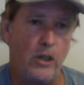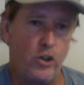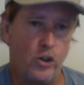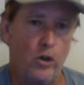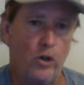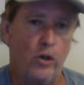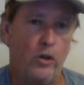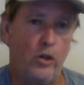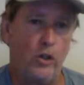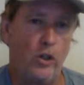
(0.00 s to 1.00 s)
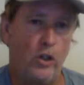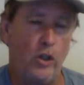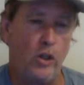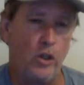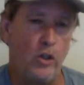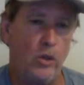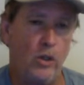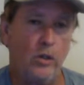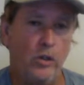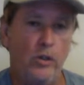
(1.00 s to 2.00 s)
make sure
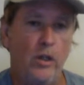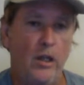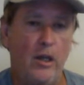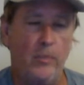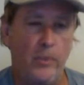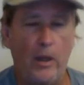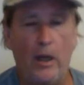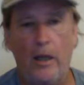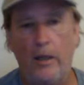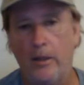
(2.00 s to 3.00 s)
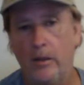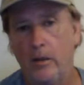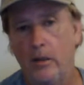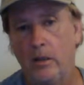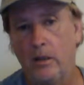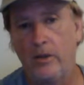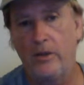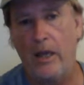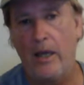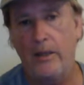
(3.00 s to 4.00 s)
you include enough plot
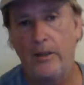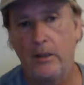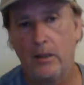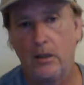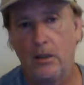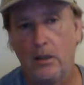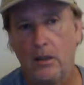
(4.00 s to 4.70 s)
that